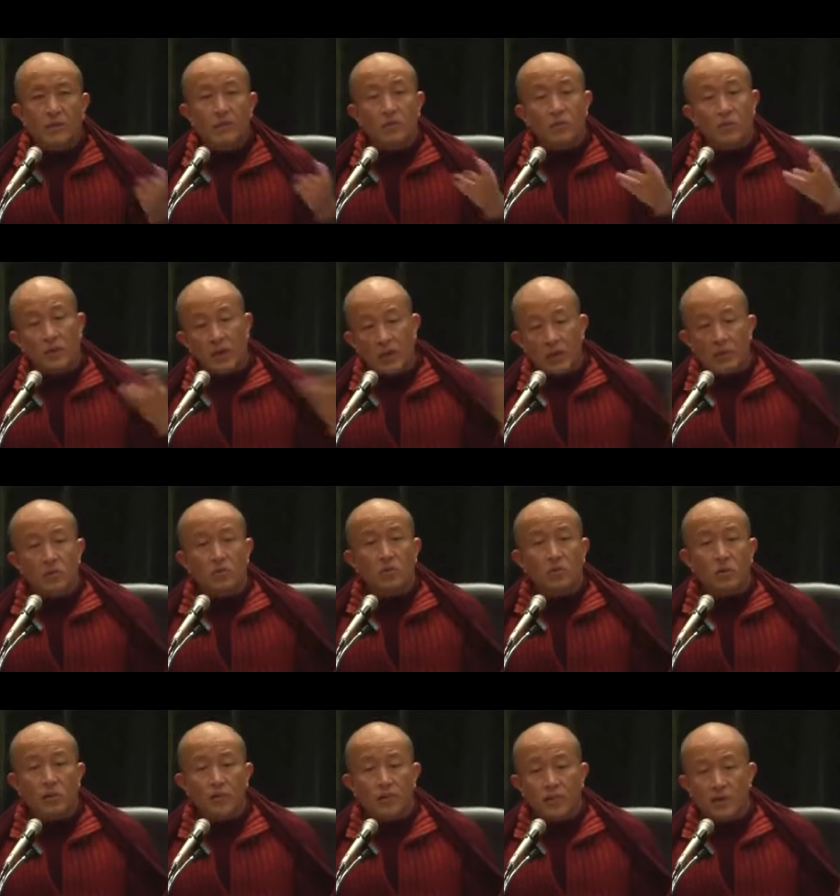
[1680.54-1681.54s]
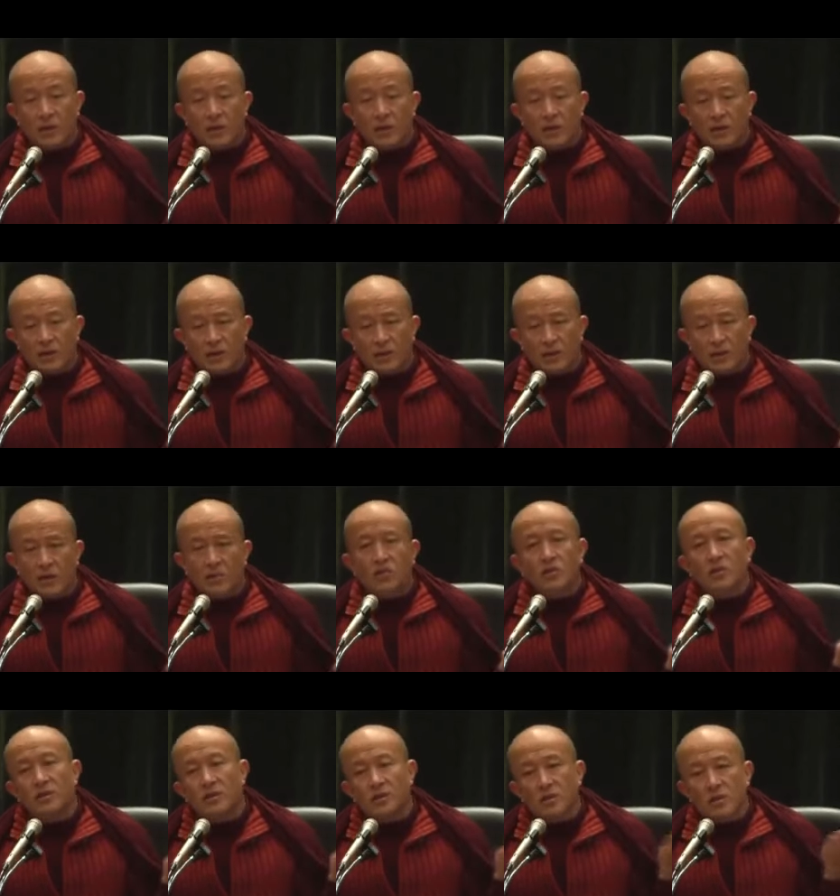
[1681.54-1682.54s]
but if you like to talk about hierarchy,
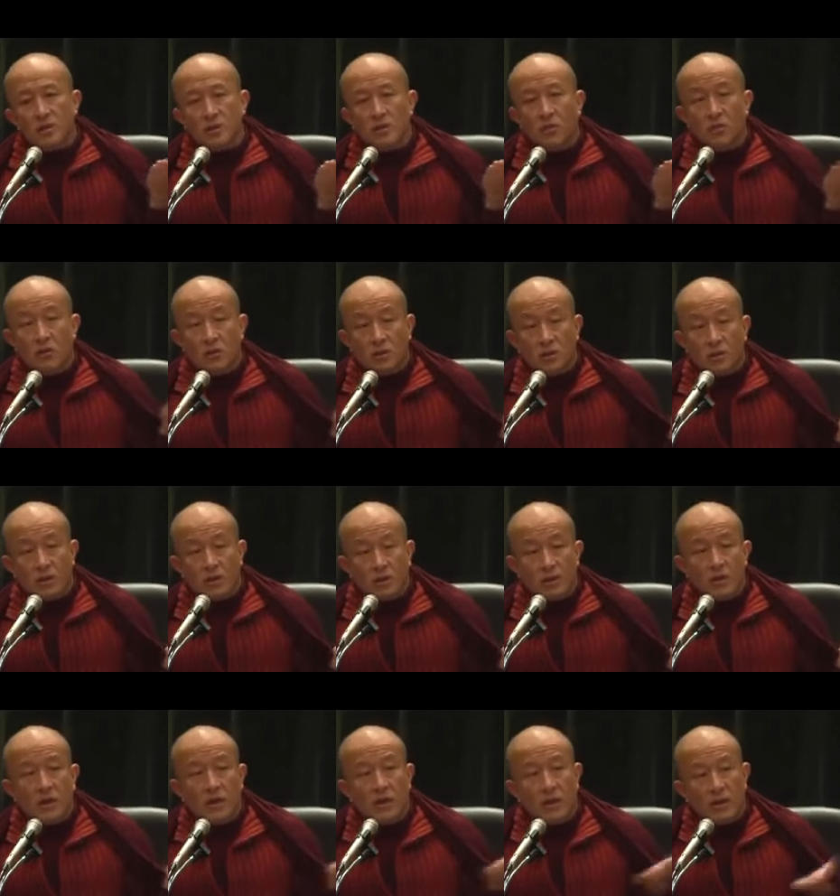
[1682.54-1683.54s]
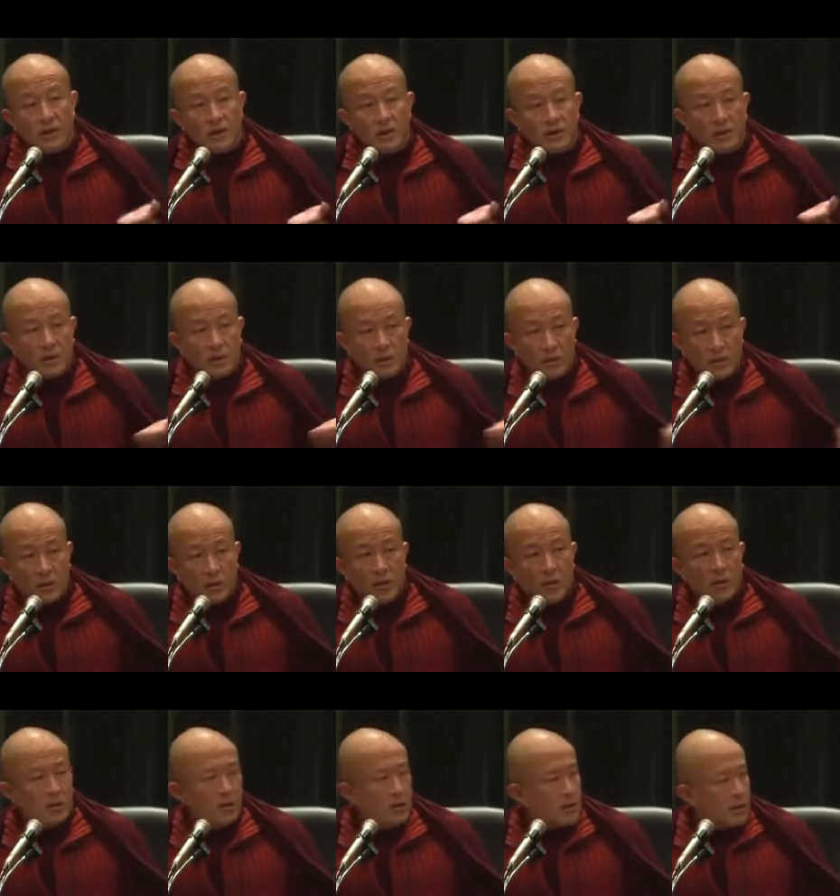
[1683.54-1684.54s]
you can say water is higher than the
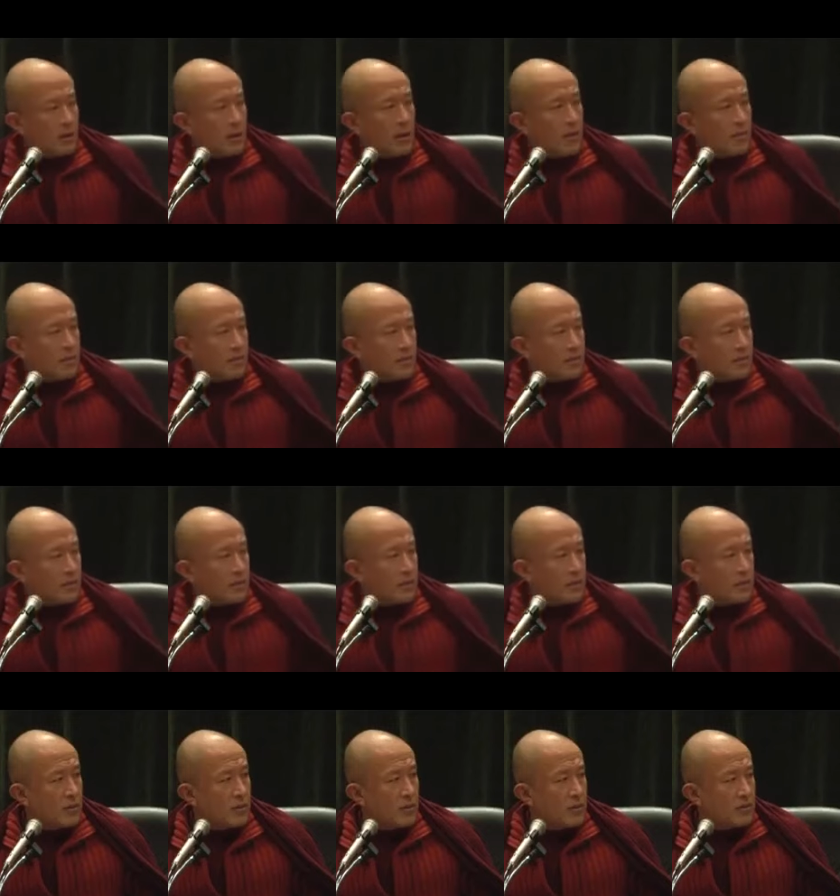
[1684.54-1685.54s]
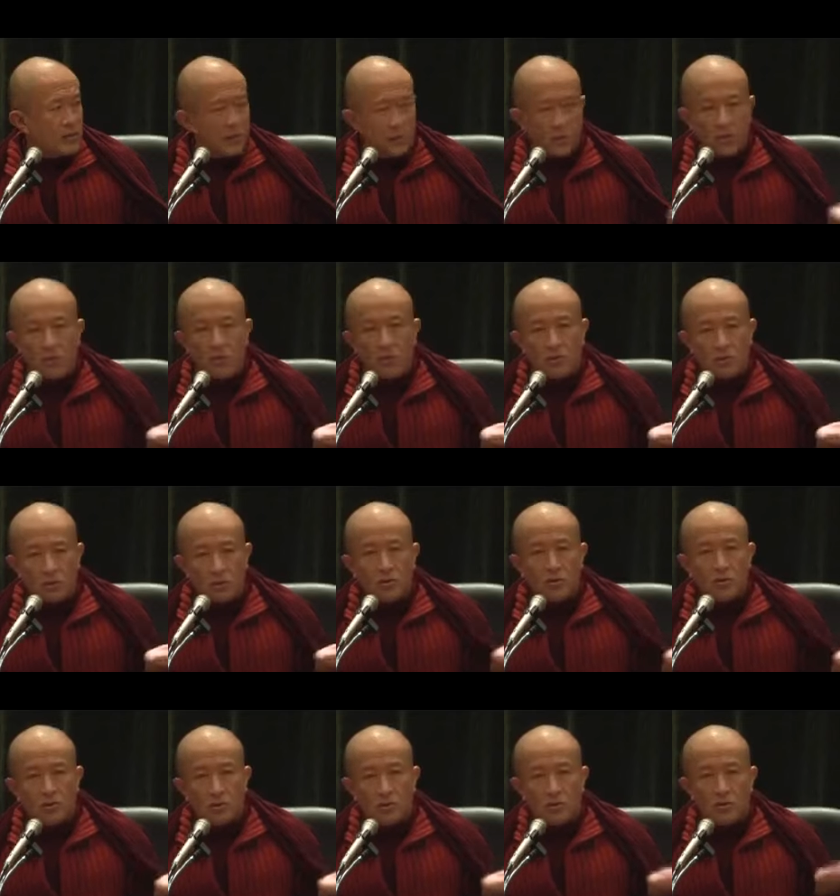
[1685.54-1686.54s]
cup
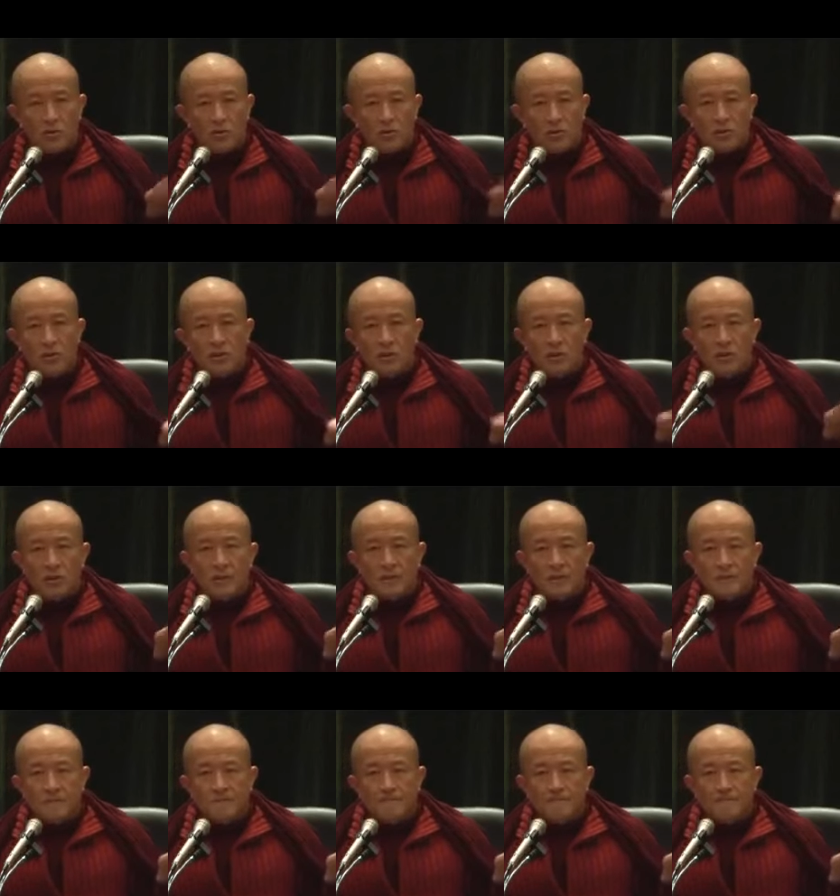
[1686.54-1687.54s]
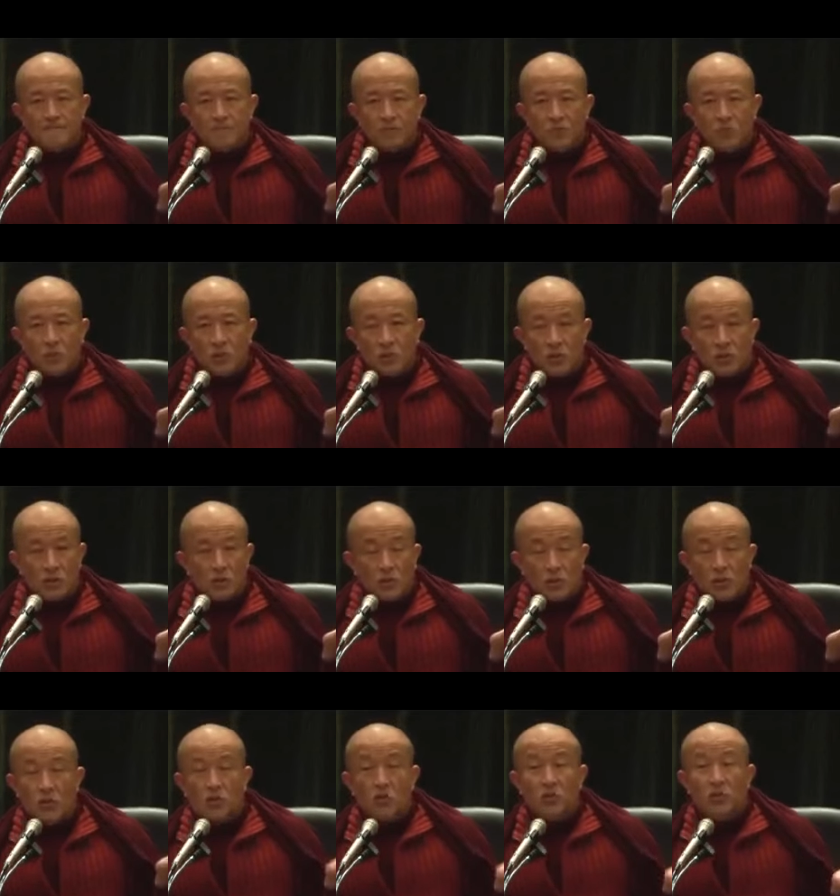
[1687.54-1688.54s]
because,
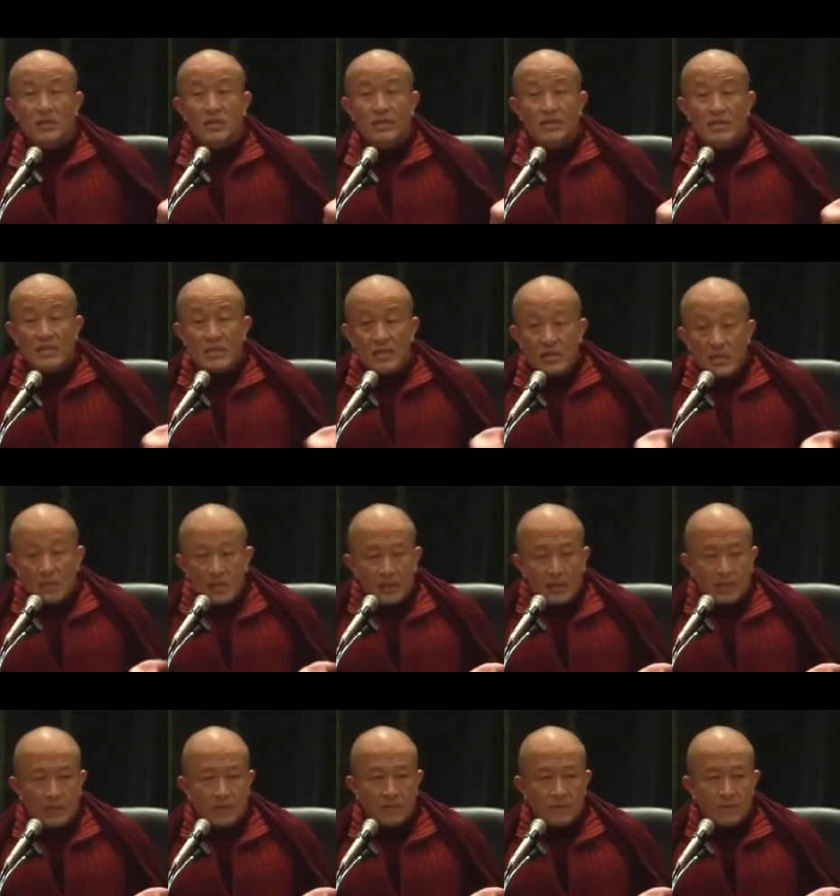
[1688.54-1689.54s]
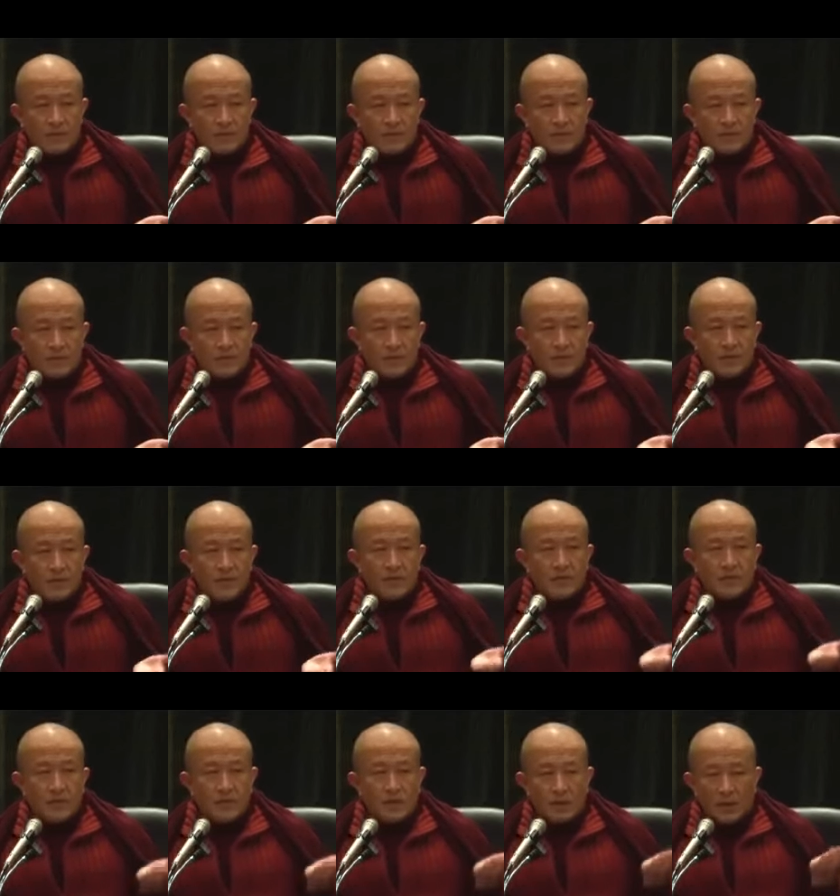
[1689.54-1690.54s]
what you are seeking.
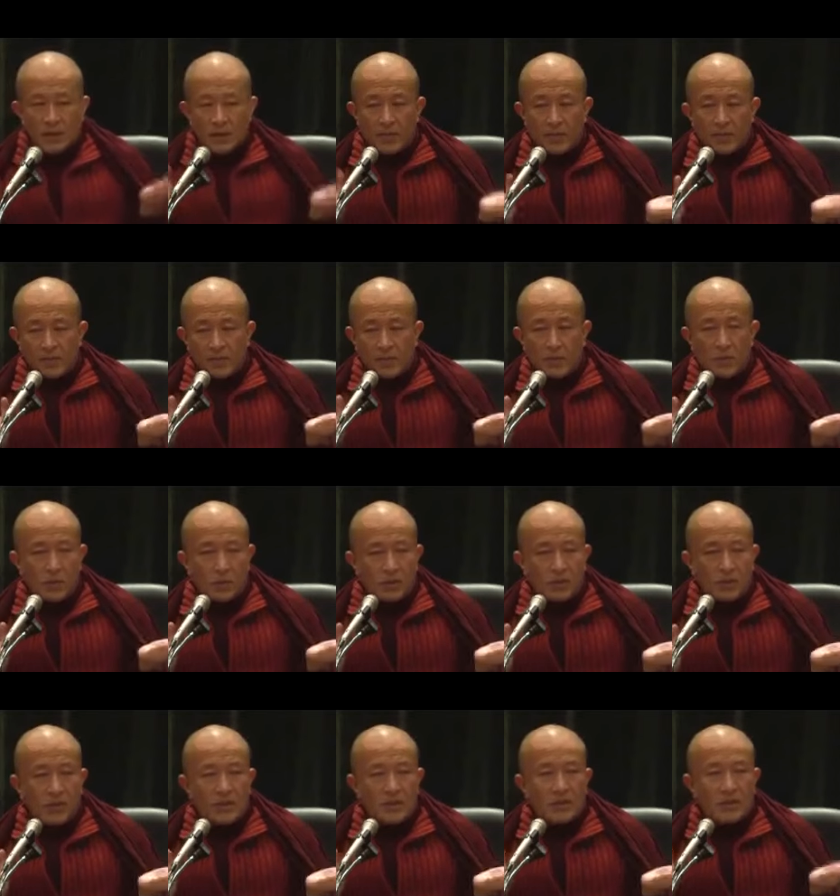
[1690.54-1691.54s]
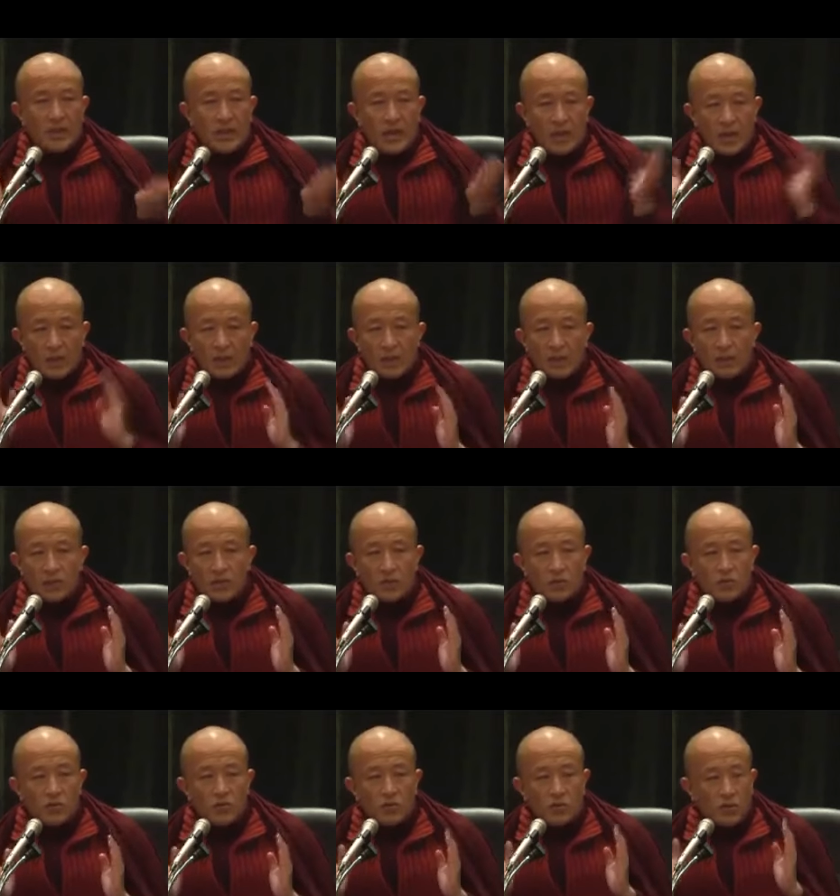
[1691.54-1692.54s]
The cup is what is helping
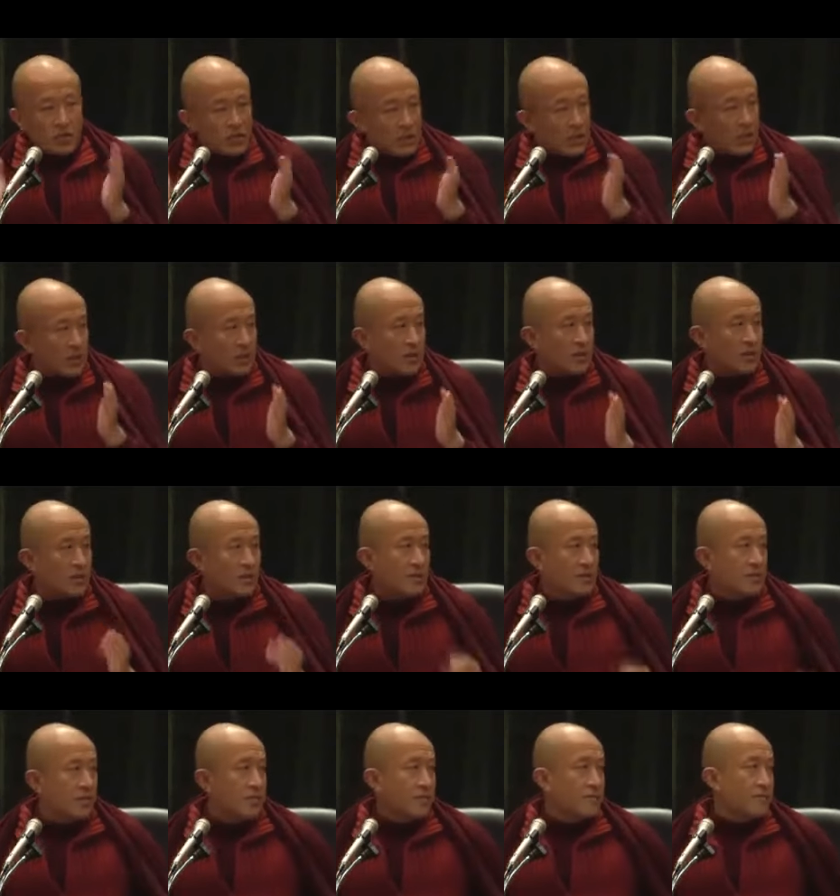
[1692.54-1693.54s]
you to seek.